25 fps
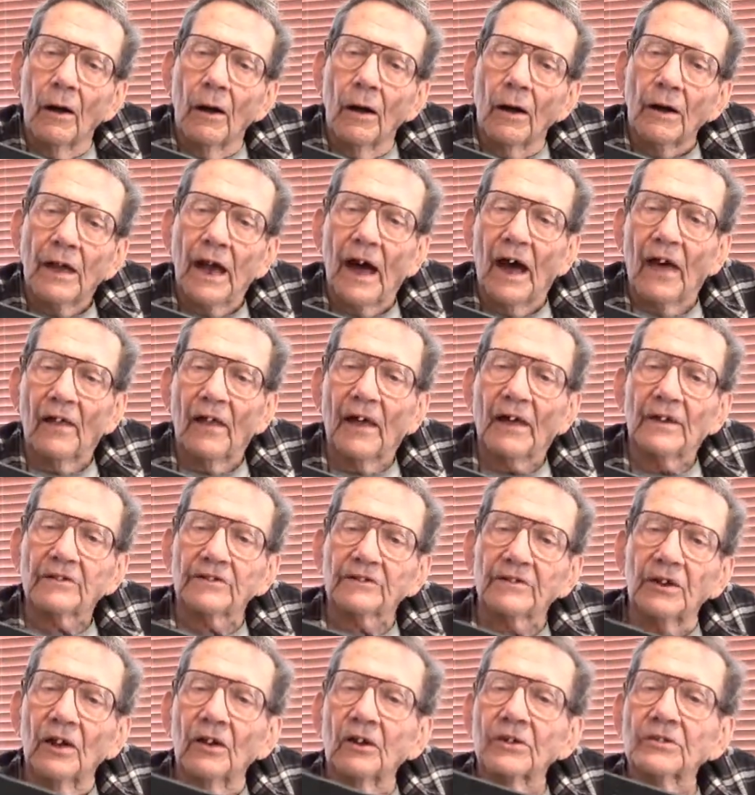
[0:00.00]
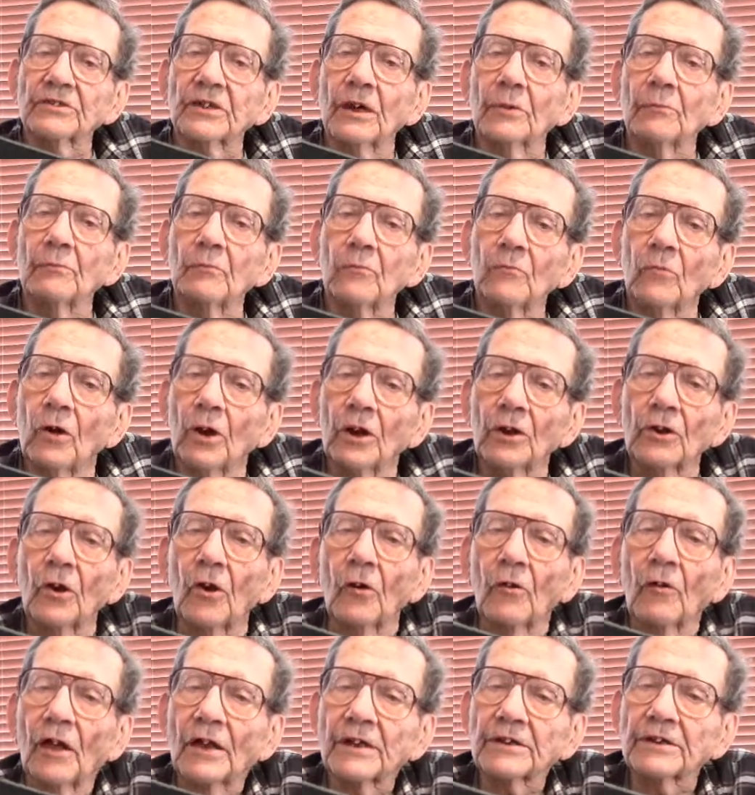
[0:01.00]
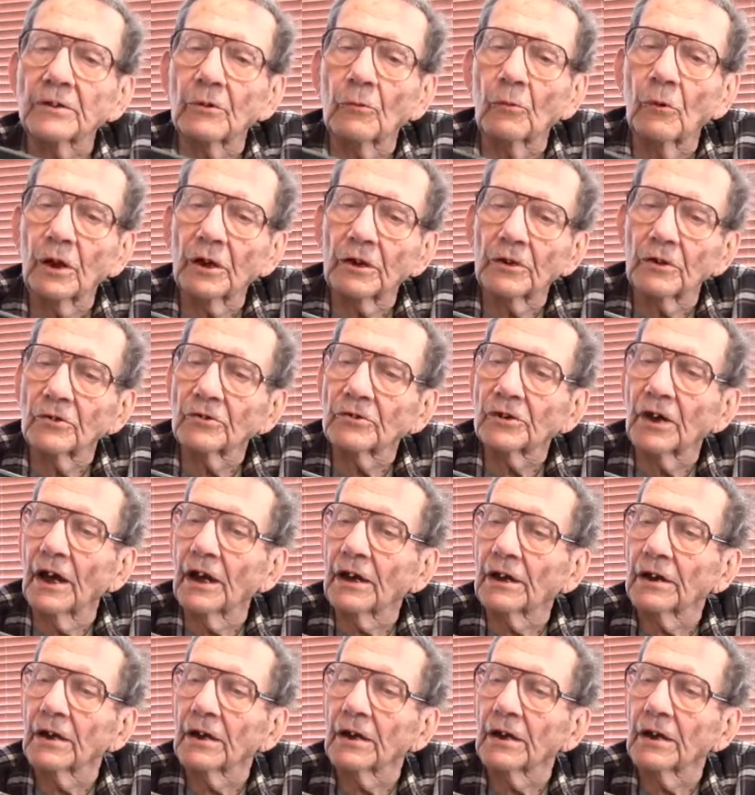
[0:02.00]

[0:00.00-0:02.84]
Yeah, that's it looks. Well, no, that's a regular tank.